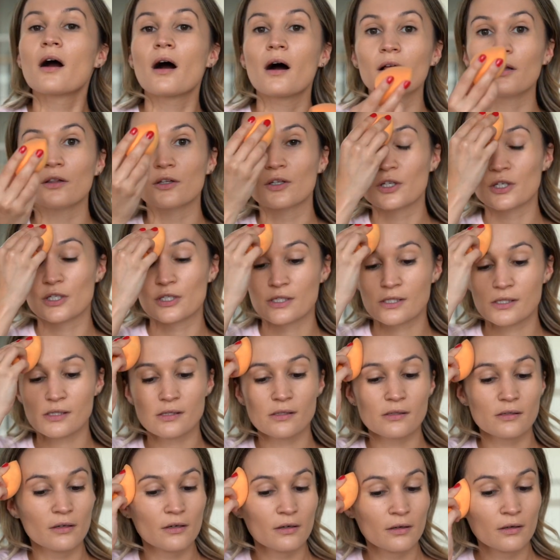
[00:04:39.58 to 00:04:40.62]

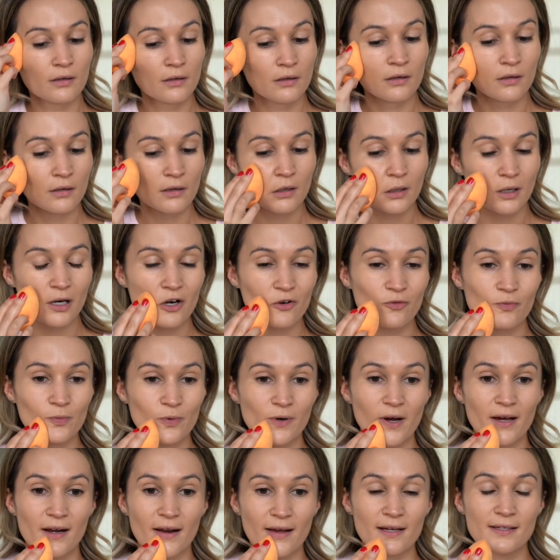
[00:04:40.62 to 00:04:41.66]
colors of
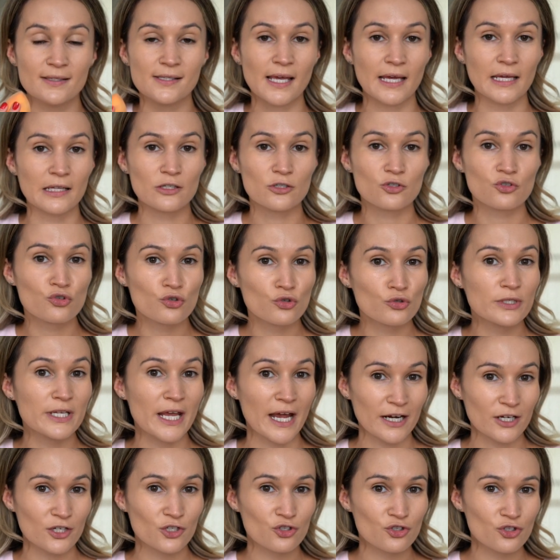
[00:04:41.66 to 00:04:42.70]
product and true
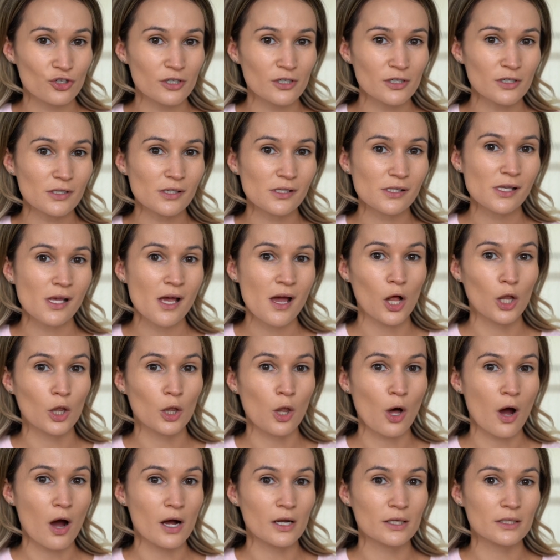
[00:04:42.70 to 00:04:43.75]
textures a
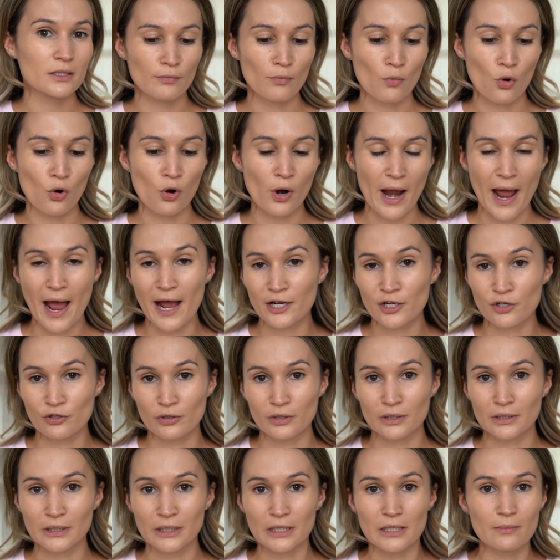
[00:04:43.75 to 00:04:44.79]
lot more
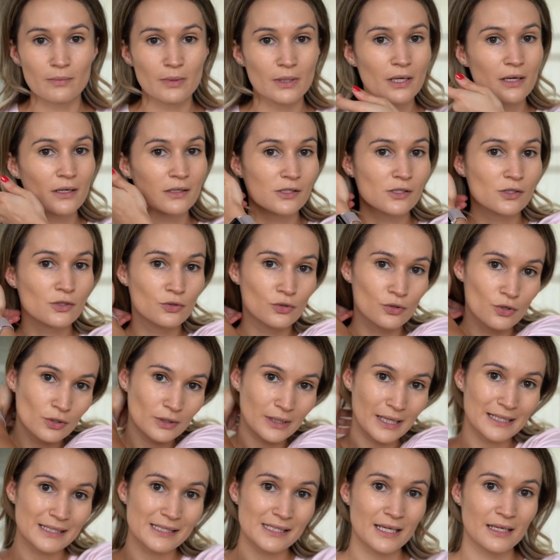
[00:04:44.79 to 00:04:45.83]
accurately because studio
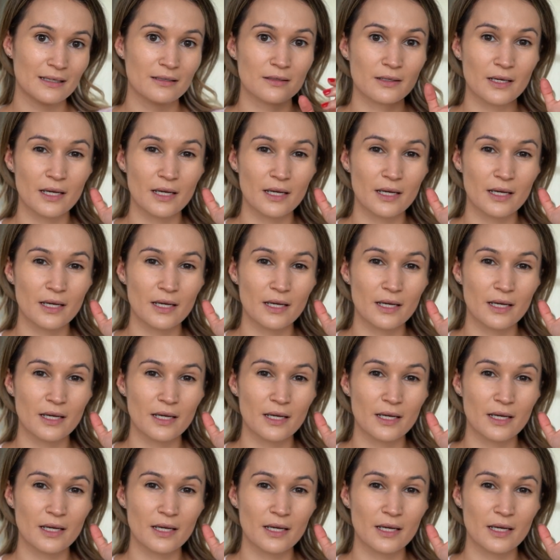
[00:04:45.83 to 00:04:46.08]
lights can,